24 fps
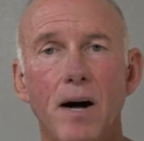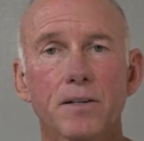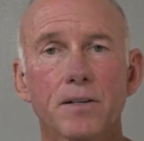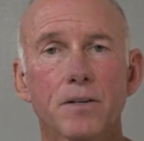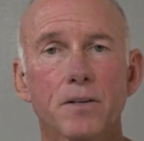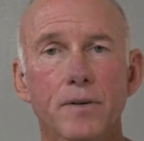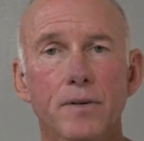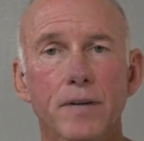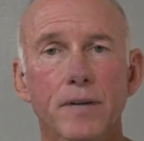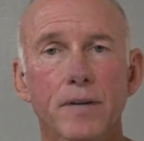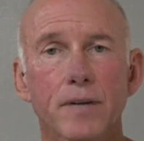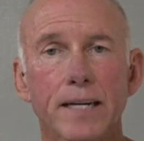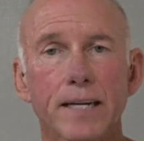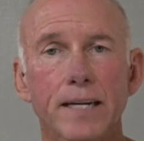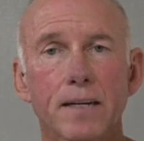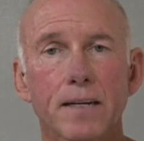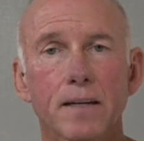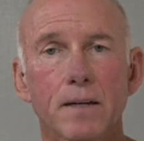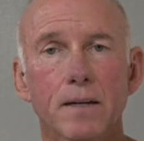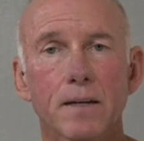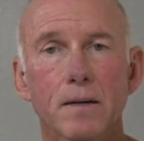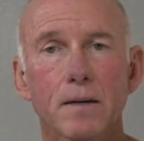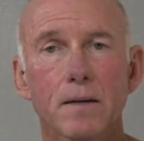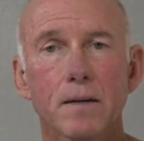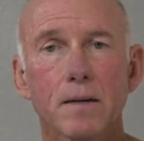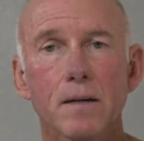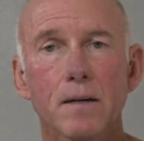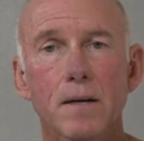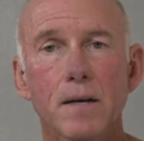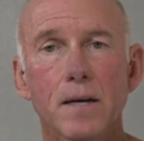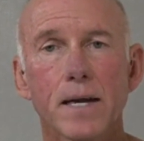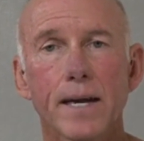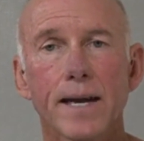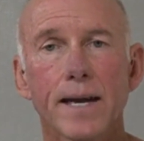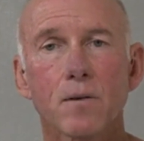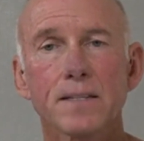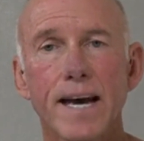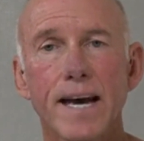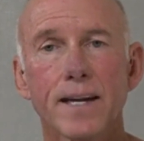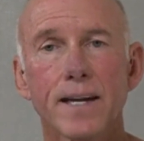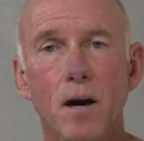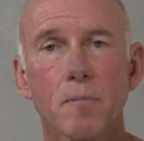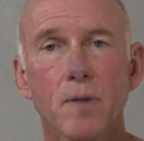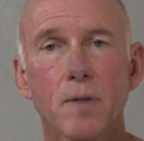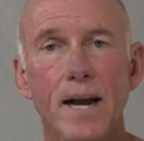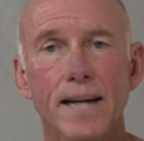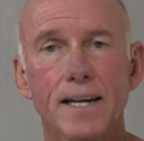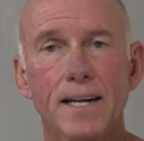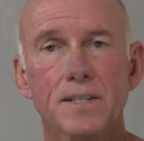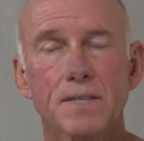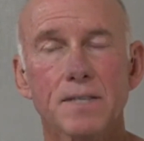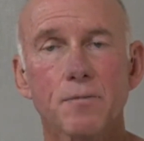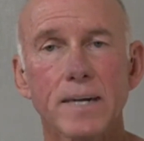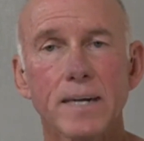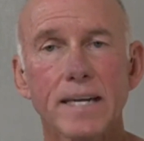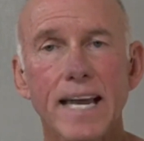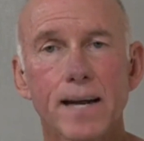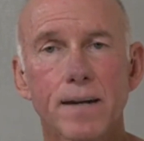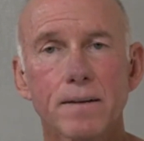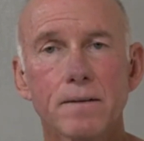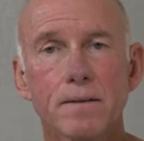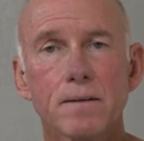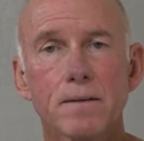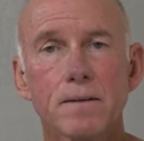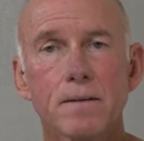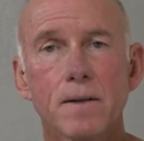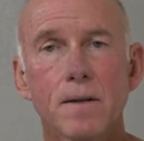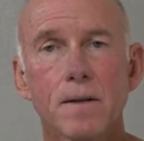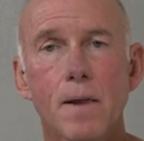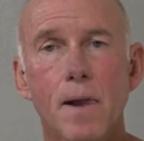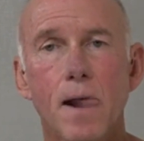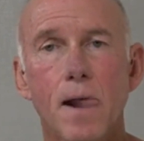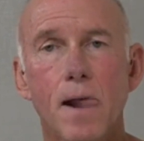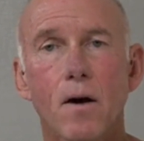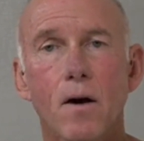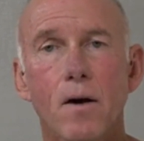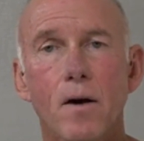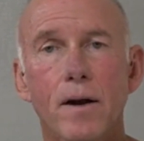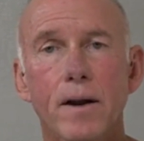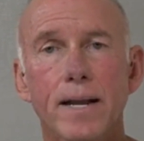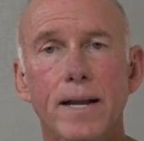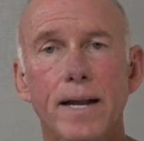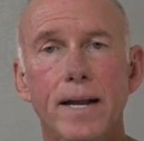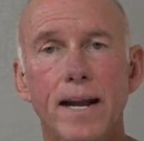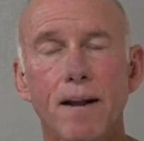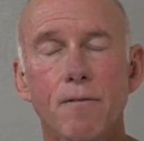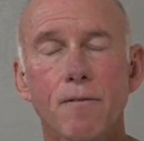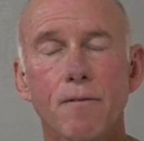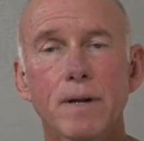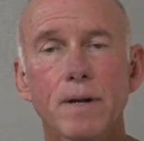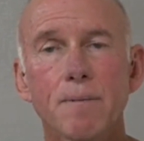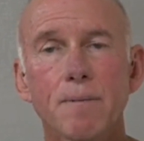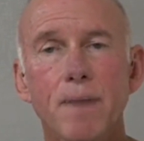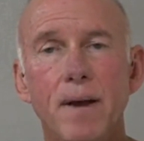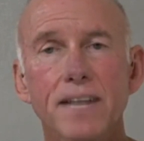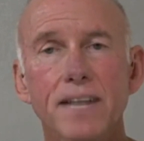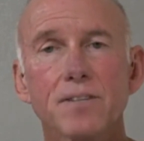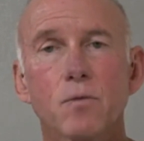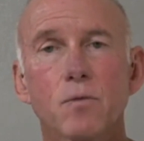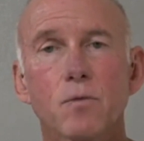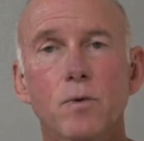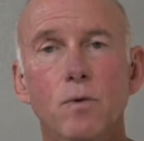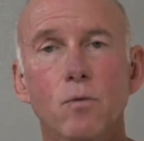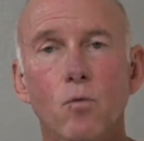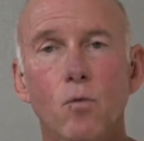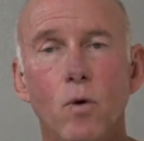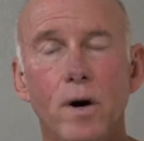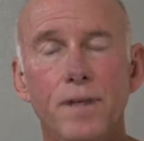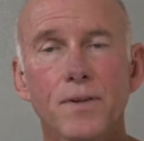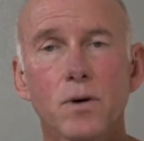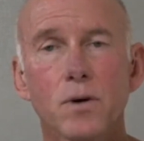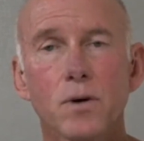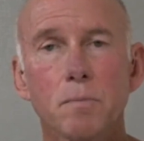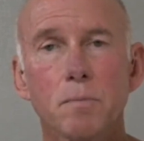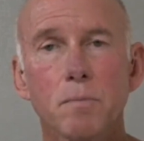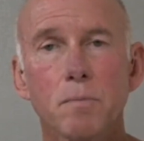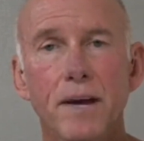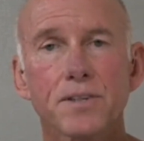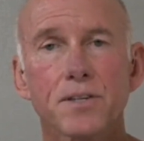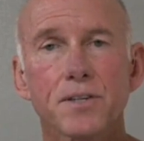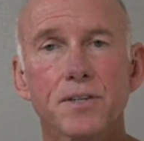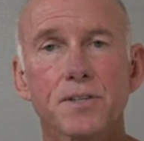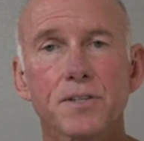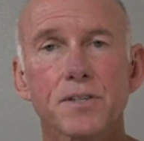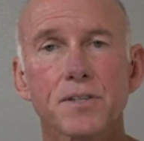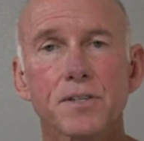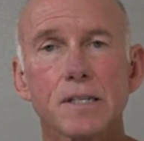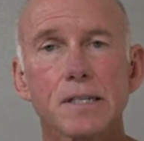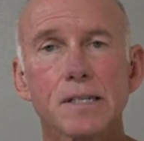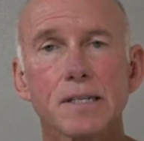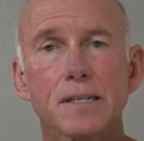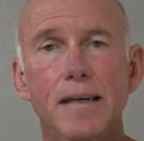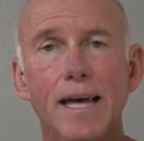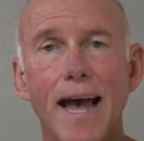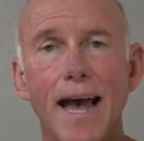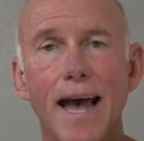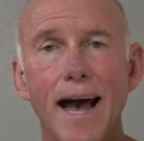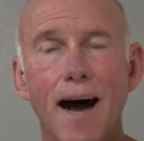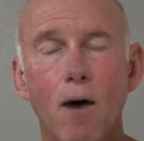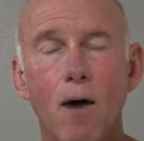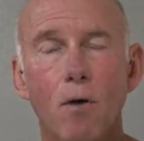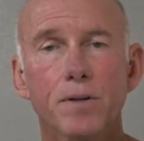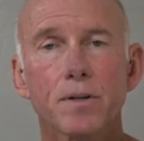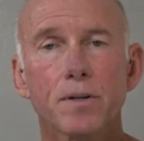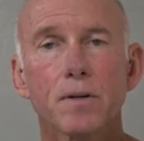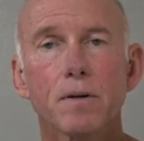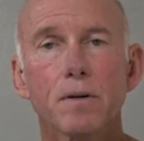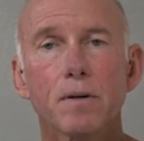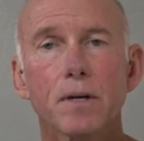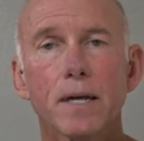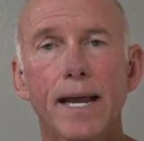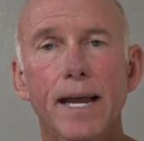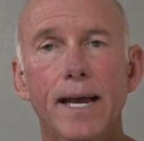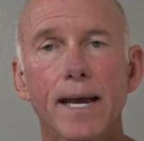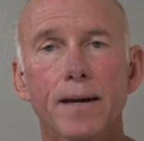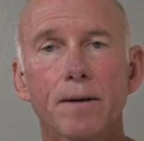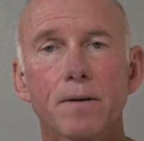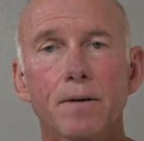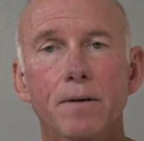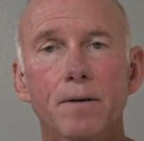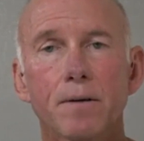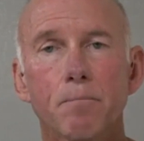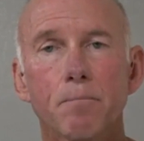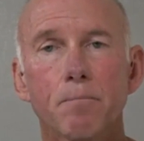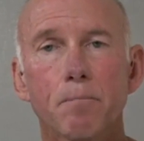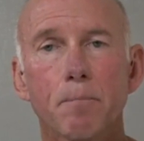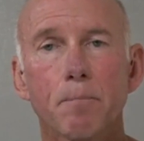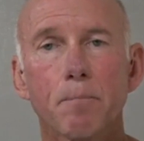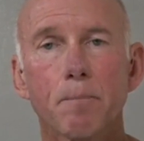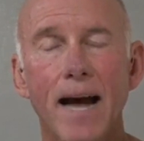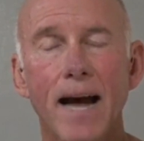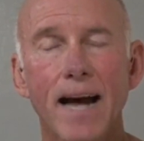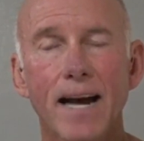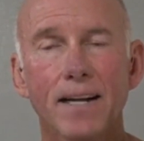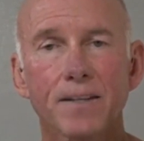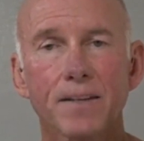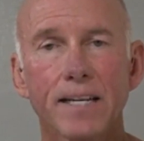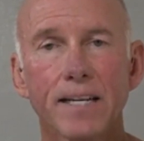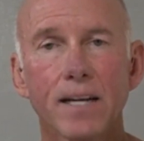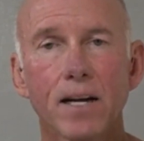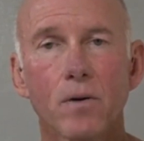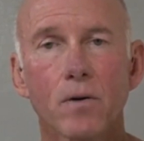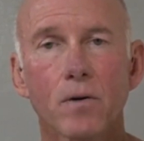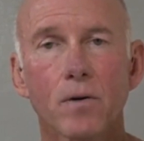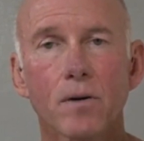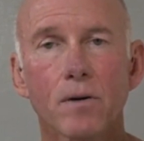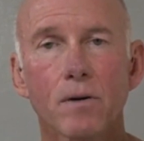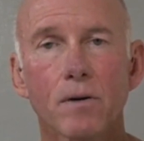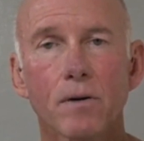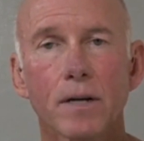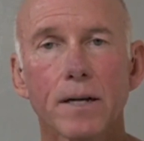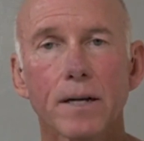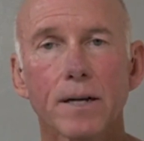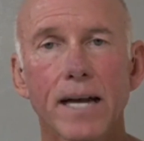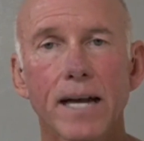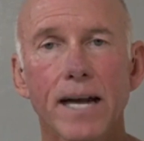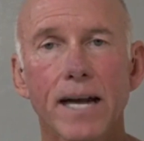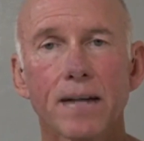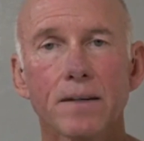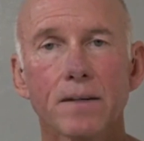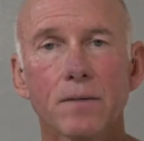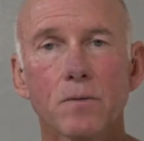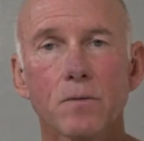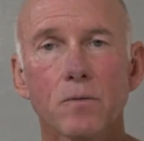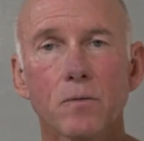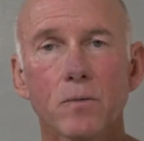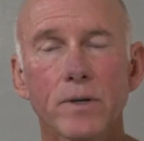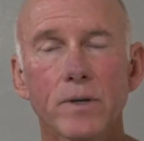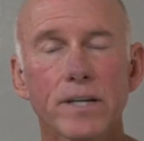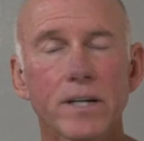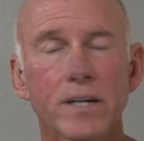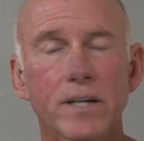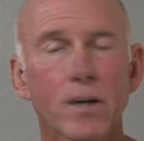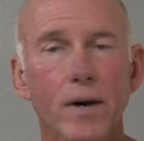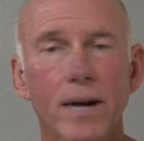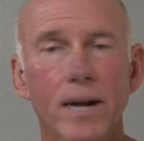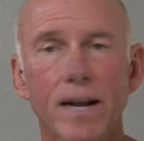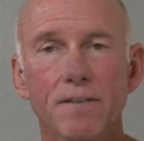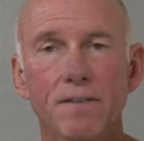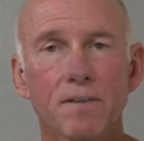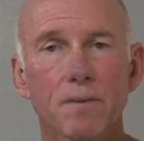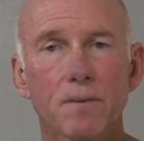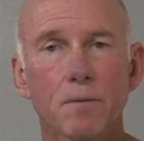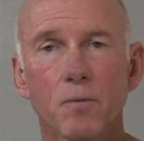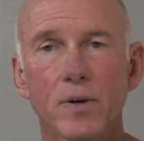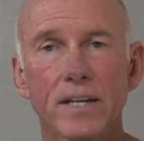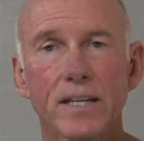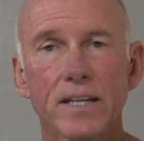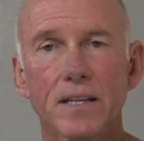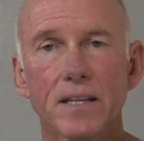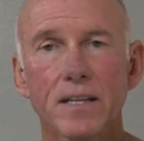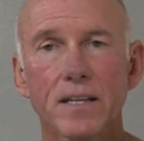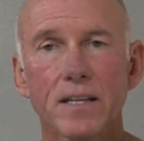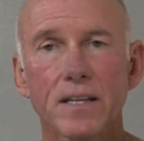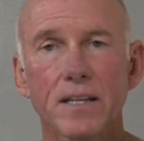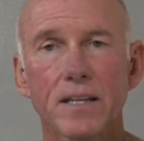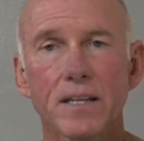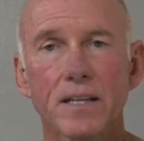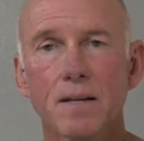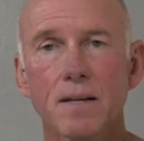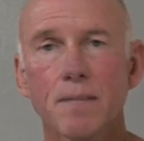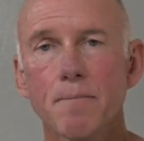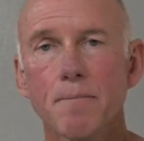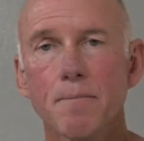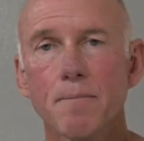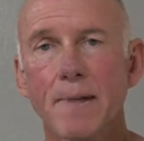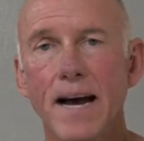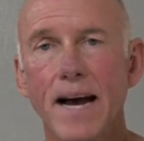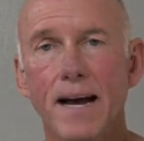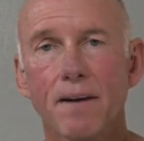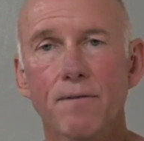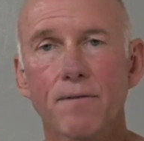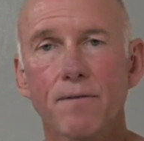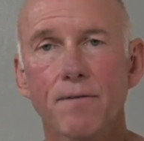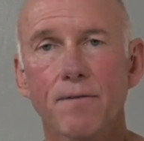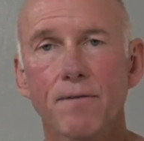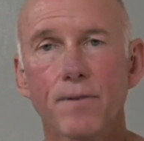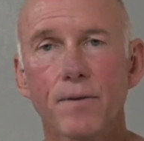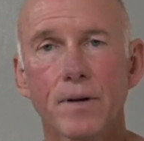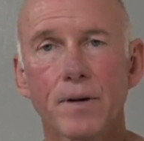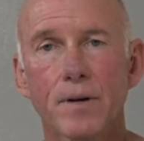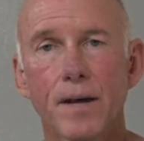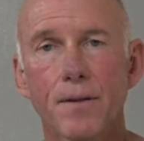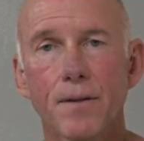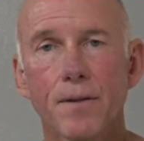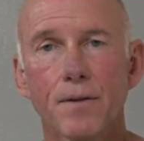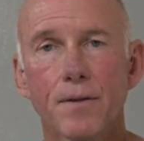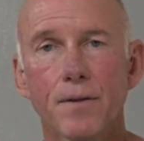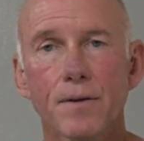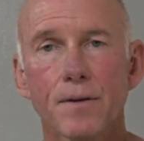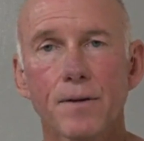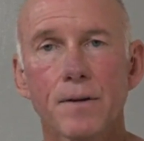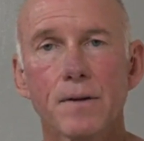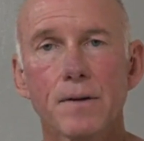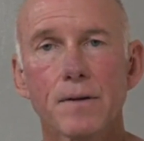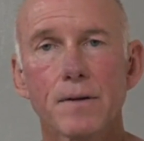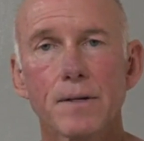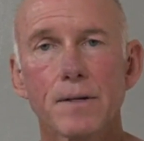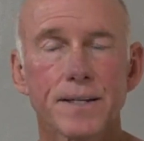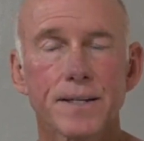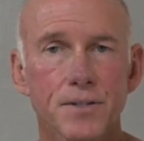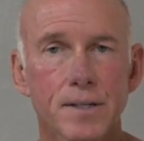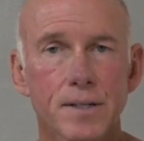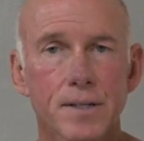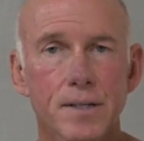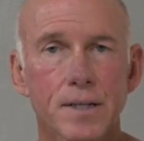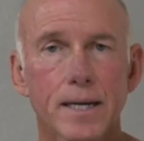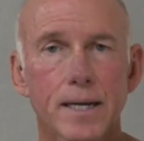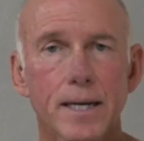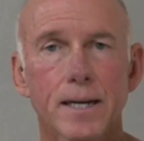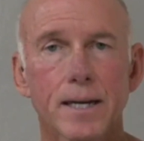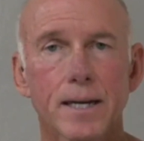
that in our practice, if we can, on every patient. We want those patients out and back to the owner, and we don't have to bring them back for another induction and another recovery,